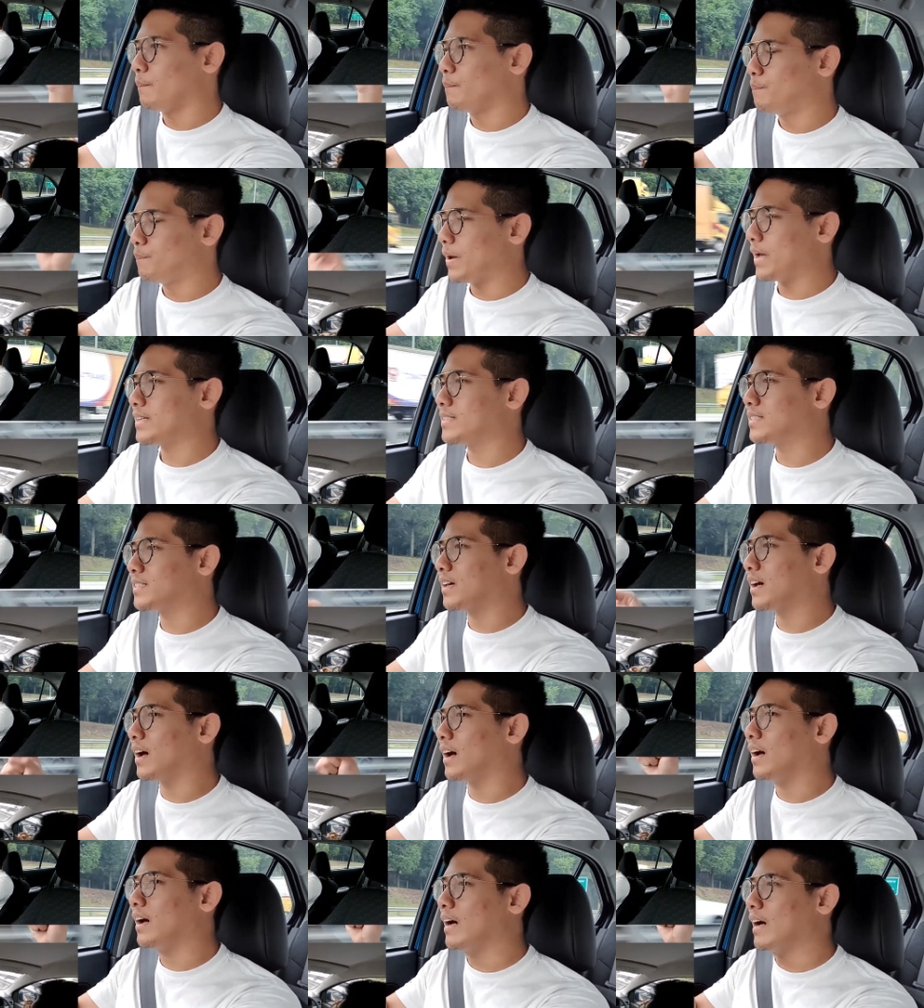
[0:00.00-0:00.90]

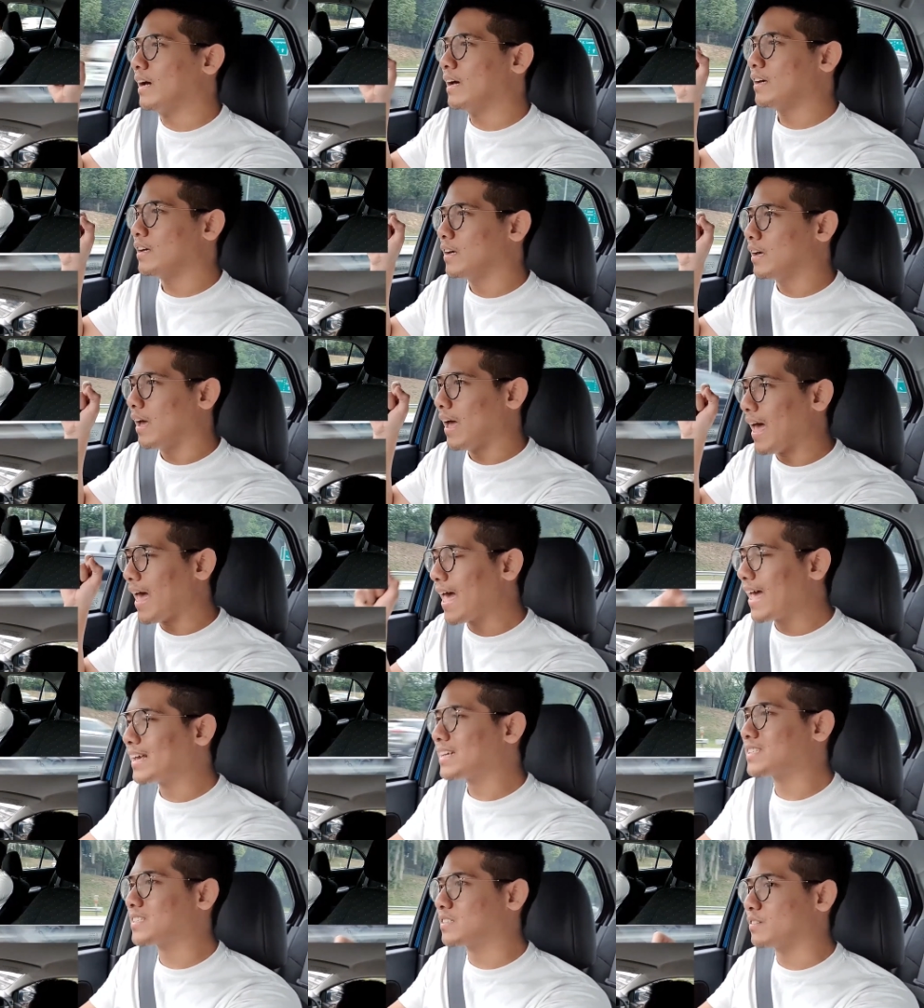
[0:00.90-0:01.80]
Bezza
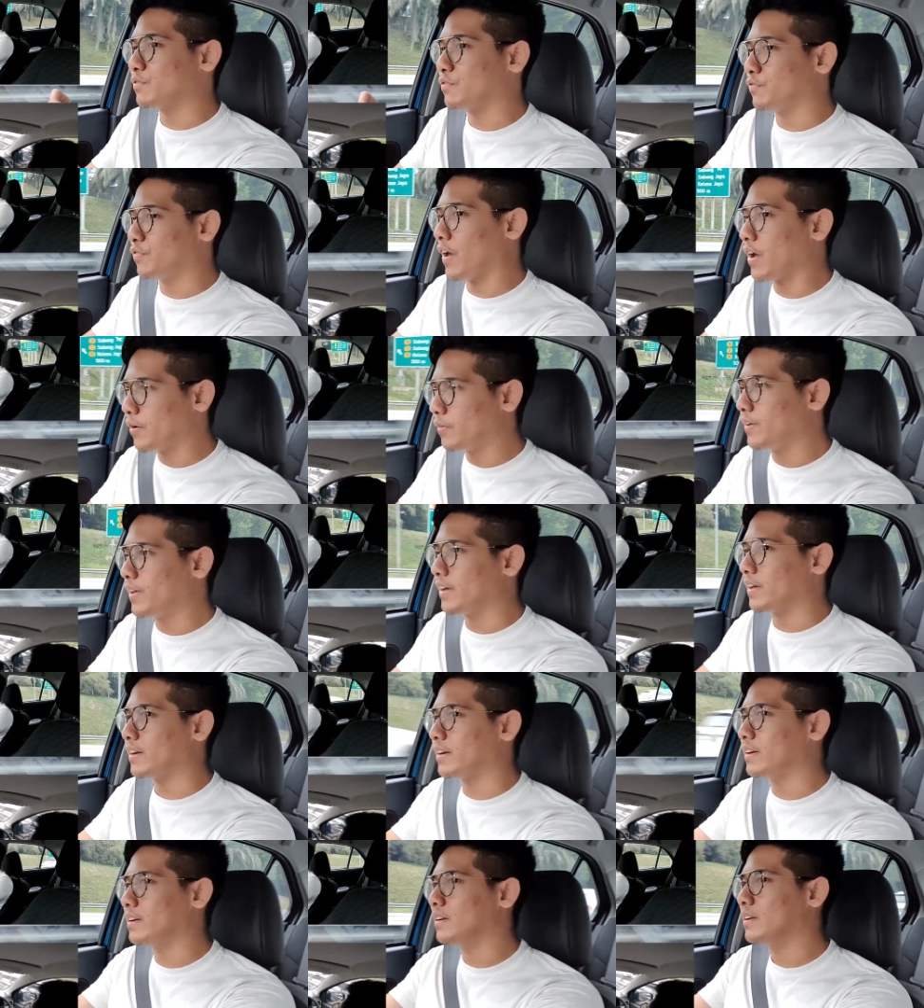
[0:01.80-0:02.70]
X
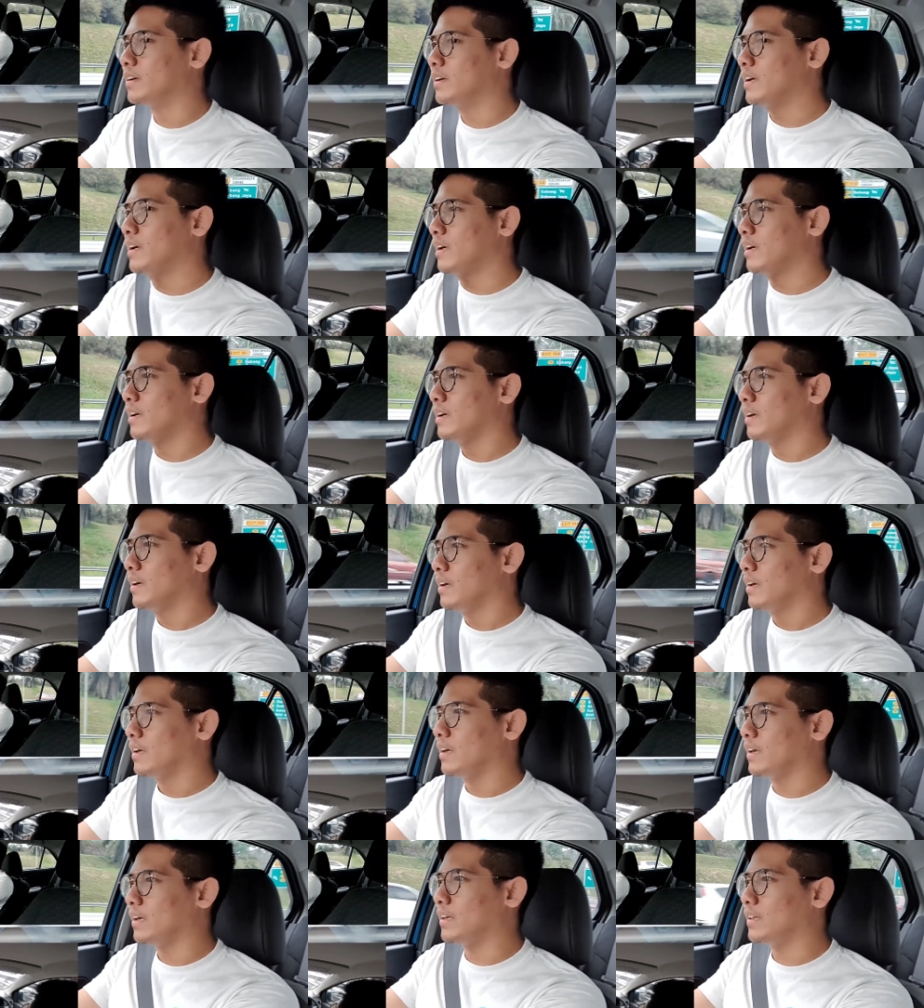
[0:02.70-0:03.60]
variant,
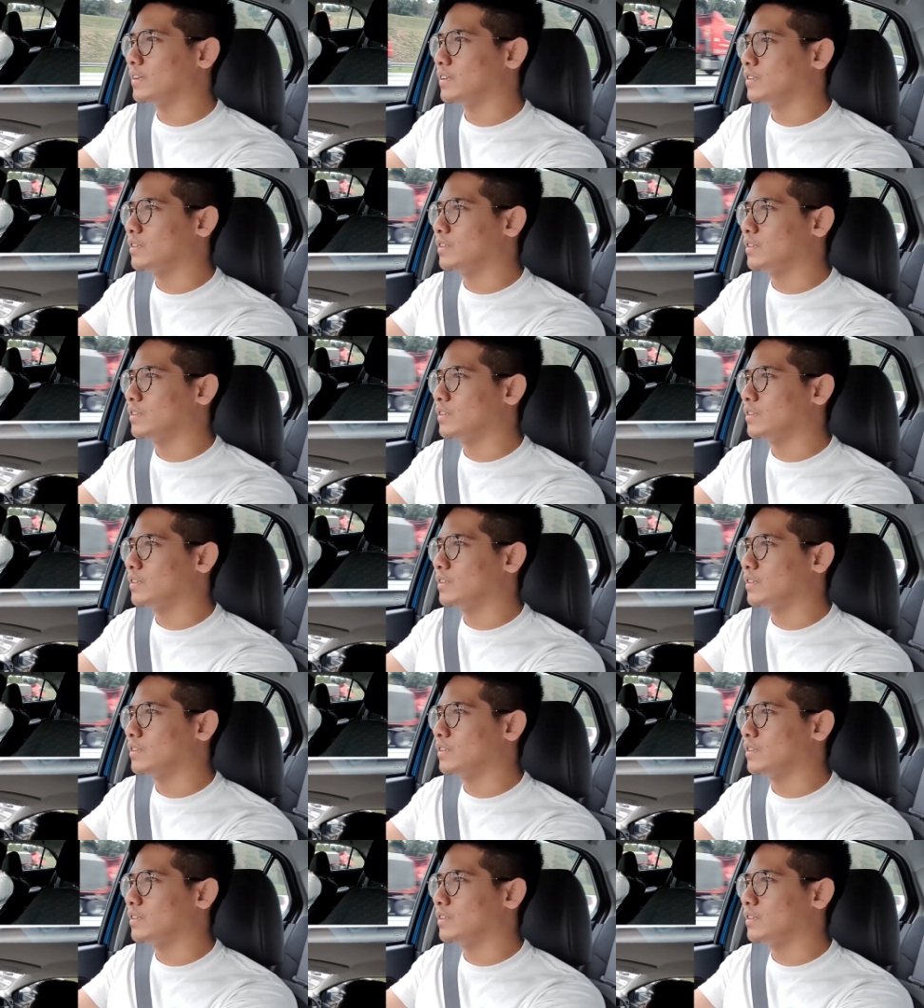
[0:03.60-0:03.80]
it